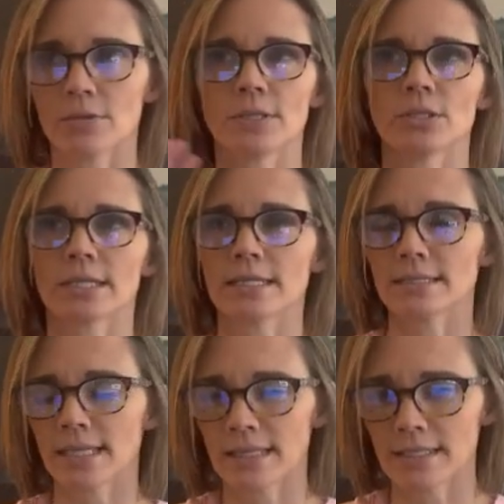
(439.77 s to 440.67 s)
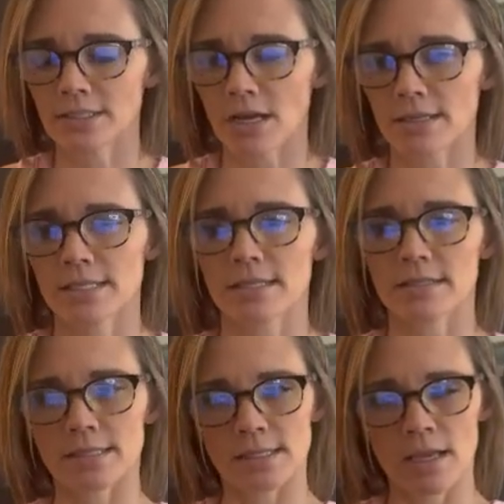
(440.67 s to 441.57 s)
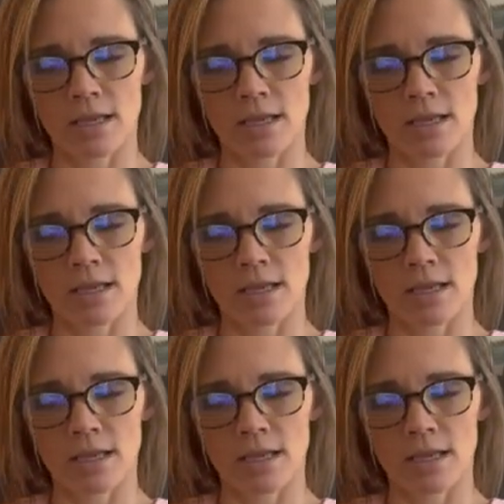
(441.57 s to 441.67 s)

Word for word: We look at daily toxins.